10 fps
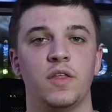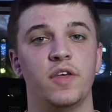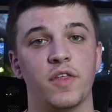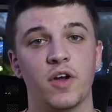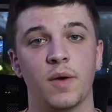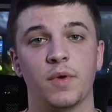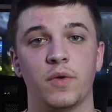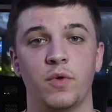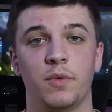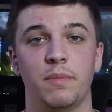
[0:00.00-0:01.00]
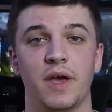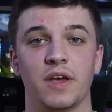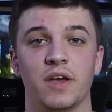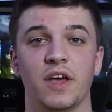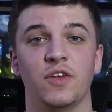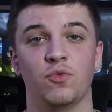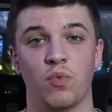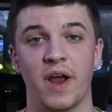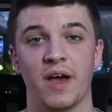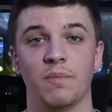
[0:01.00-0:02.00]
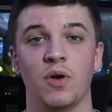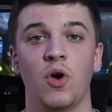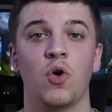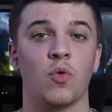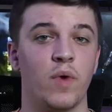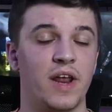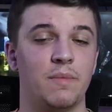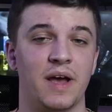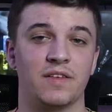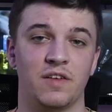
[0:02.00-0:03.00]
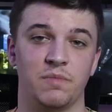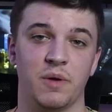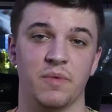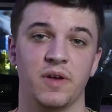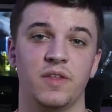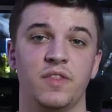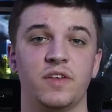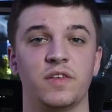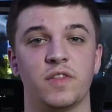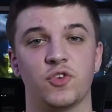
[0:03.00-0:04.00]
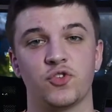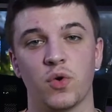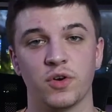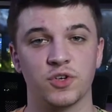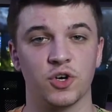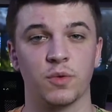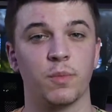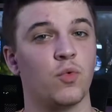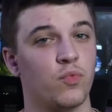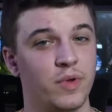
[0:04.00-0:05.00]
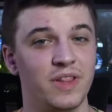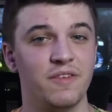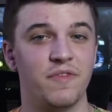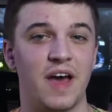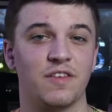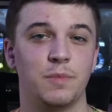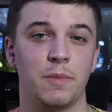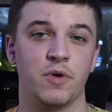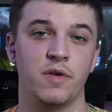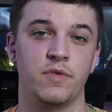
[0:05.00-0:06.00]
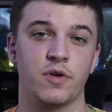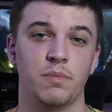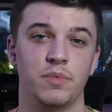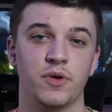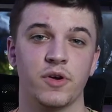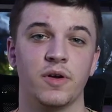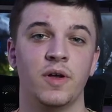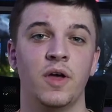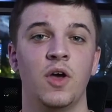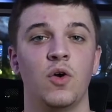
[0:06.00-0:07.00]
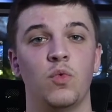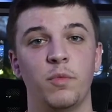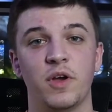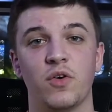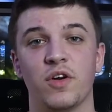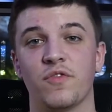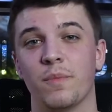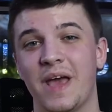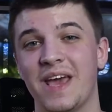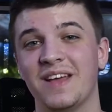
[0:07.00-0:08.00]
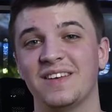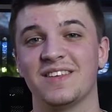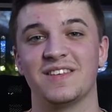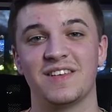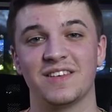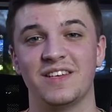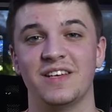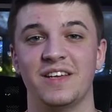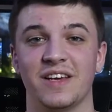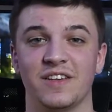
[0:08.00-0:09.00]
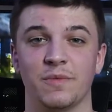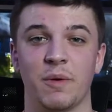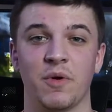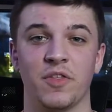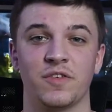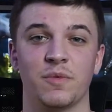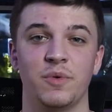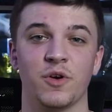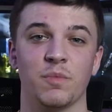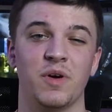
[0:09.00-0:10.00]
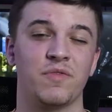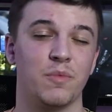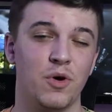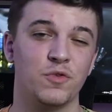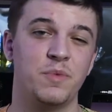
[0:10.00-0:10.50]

The other upgrade we'll be making is RAM, or random access memory. This is the short-term, really fast memory of your computer. We'll be going from 8 to 16 gigs in my brother's computer, but for most